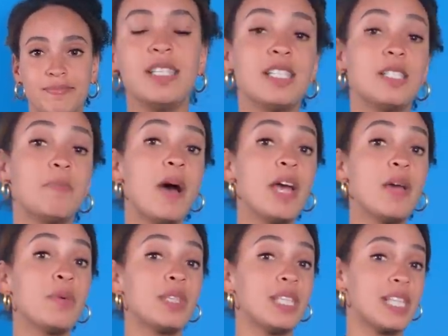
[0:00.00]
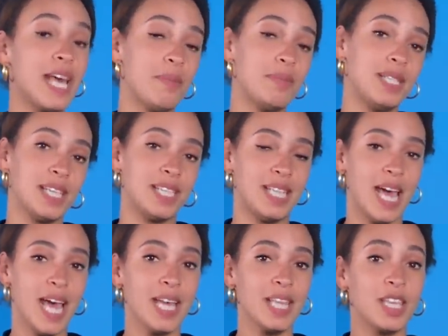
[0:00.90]
Despite what the sceptics
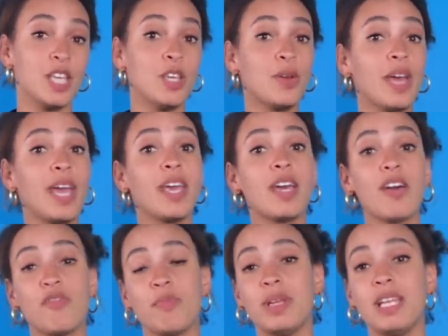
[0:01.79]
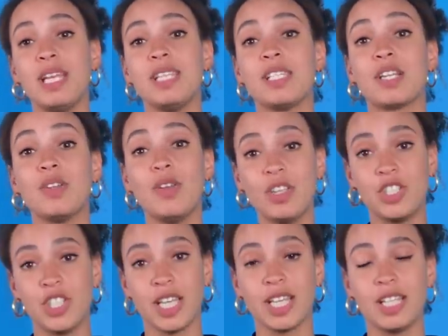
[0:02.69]
say, the UK government is
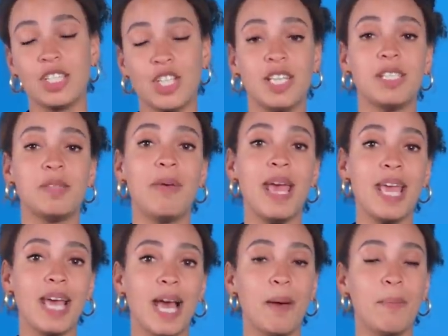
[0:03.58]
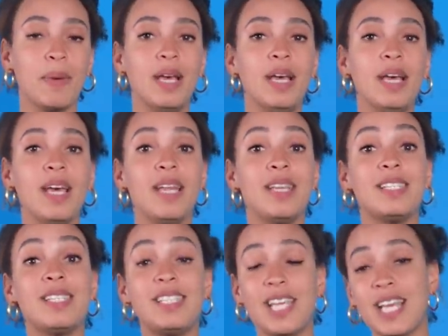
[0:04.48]
acknowledging the gender pay gap and is
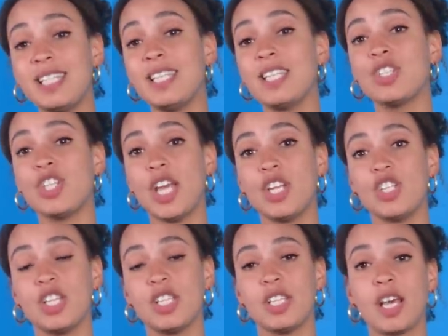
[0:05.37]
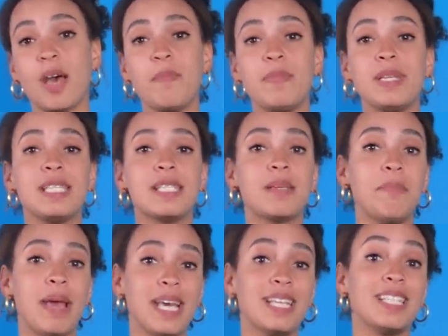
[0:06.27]
suggesting changes that companies
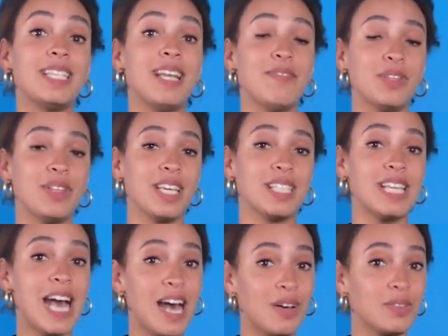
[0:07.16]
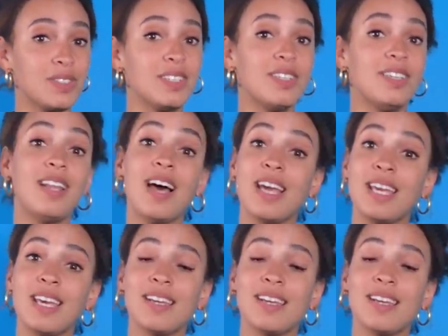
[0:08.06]
can make to level things out, like